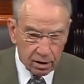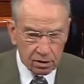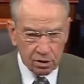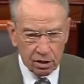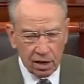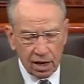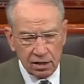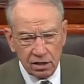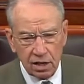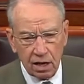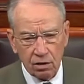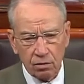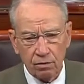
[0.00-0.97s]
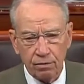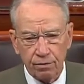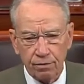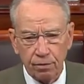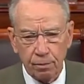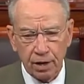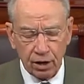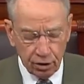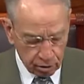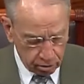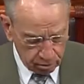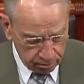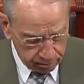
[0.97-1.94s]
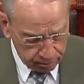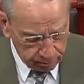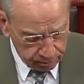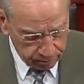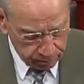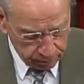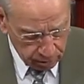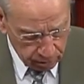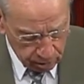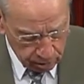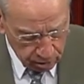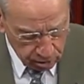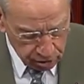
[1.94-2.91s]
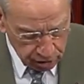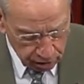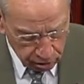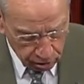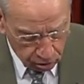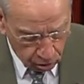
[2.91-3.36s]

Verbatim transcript: doesn't that sound familiar? Senator